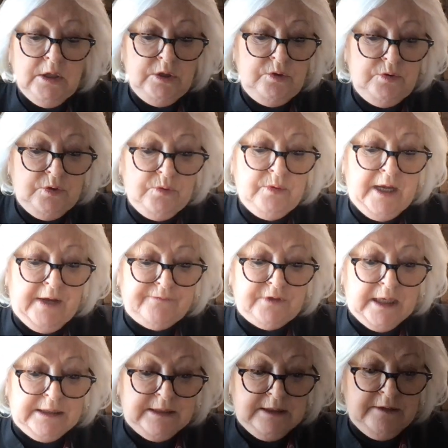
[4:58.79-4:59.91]
You do have
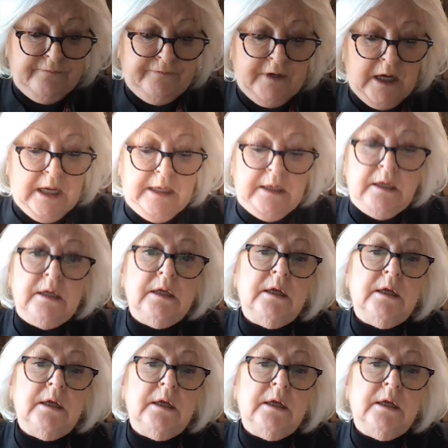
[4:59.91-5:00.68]
to identify